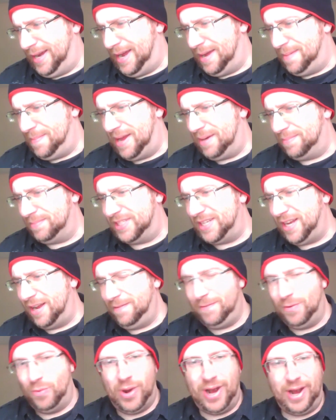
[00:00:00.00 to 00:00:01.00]
I made him
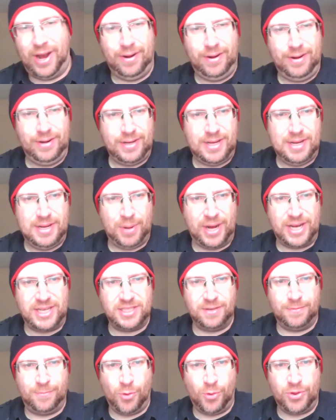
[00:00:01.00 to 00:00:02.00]
self aware. He
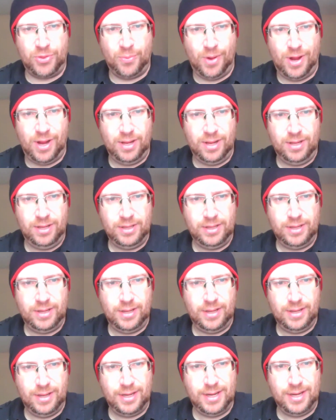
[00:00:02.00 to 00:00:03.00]
breaks the fourth wall
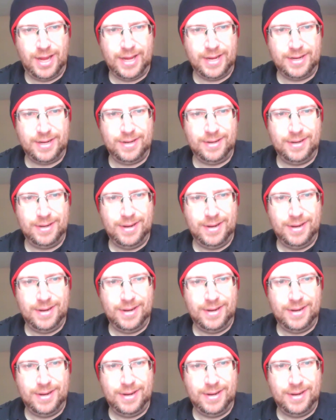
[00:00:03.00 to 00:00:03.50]
a lot.